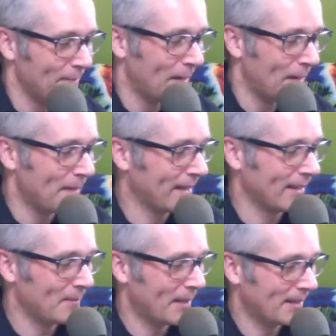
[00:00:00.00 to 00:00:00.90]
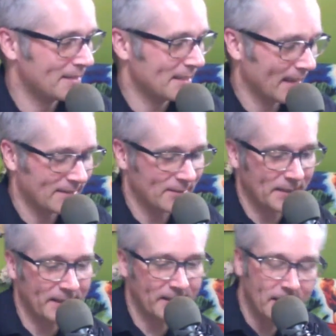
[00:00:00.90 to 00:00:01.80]
I'm not. I'm not going to say that to
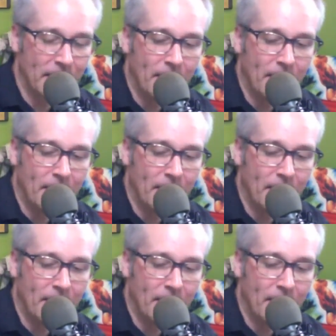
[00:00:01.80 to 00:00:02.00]
a kid.